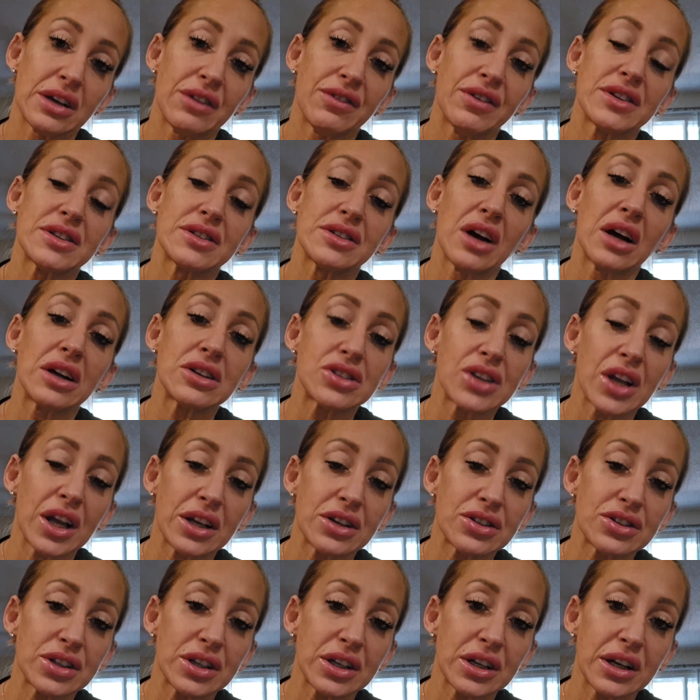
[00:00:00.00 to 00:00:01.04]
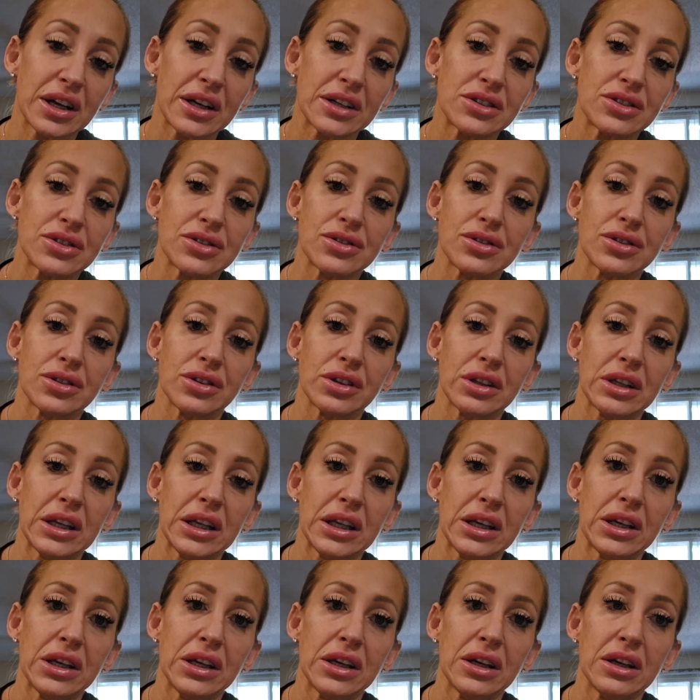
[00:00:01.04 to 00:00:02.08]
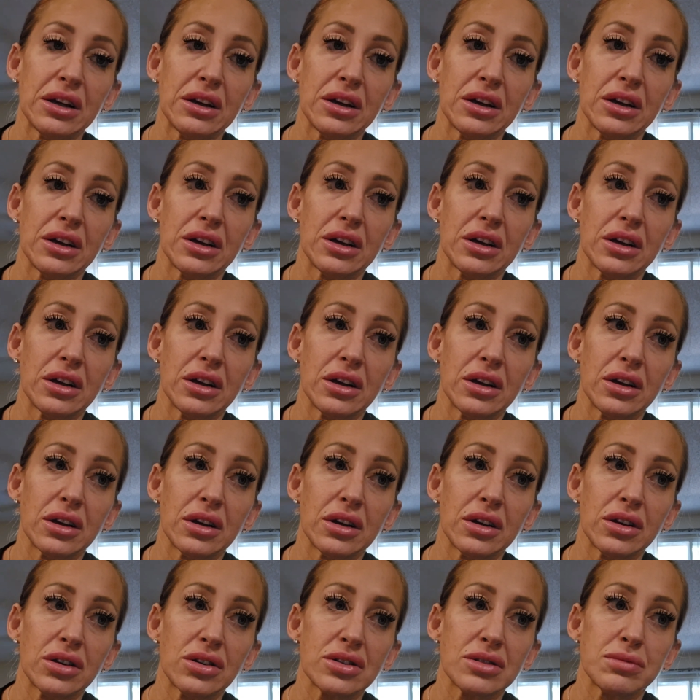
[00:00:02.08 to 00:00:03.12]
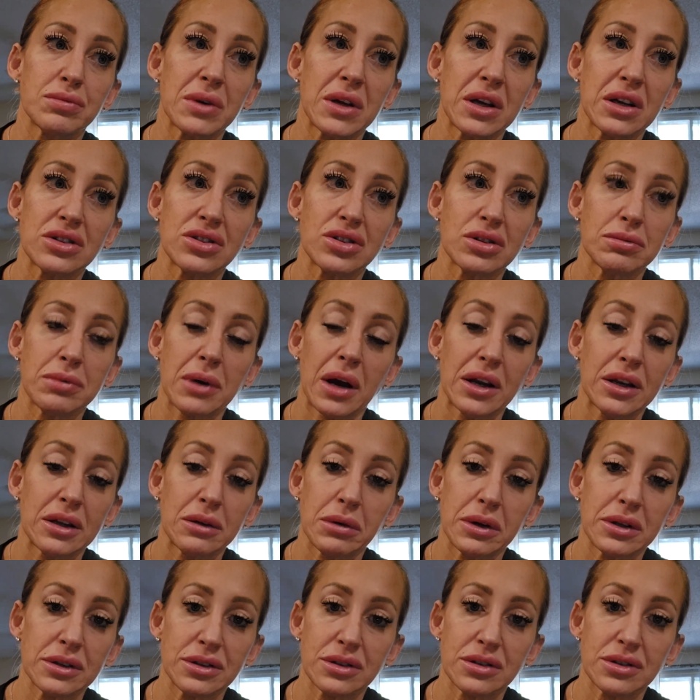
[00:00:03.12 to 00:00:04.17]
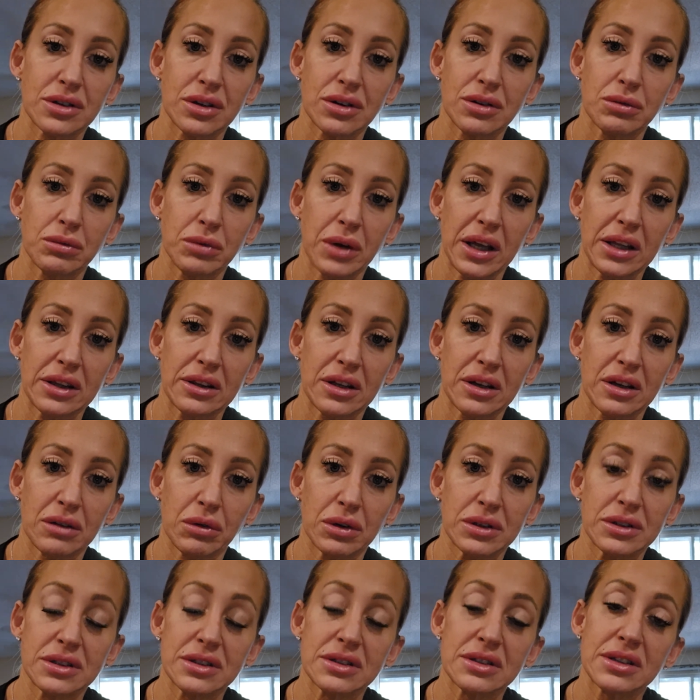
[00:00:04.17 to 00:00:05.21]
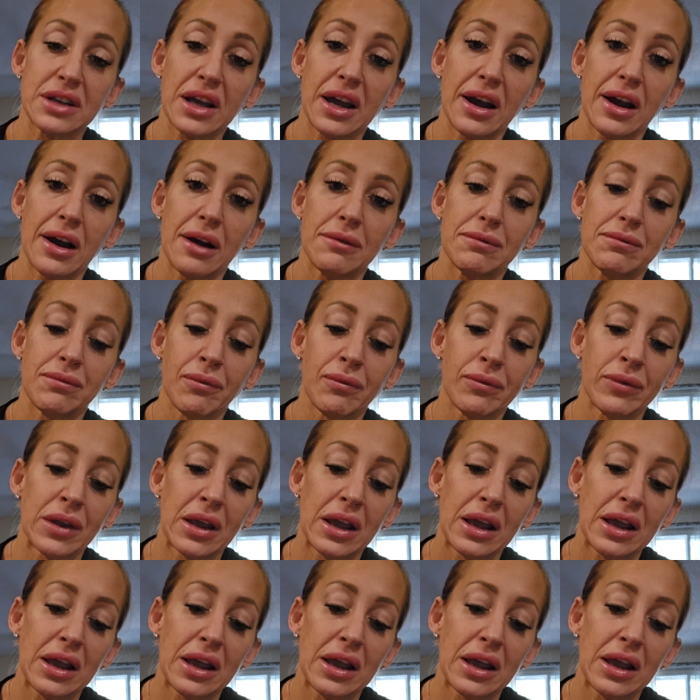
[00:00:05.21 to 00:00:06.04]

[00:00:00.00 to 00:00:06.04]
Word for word: And if it's not changing, it's usually just because your body weighs a certain weight that it wants to stay at.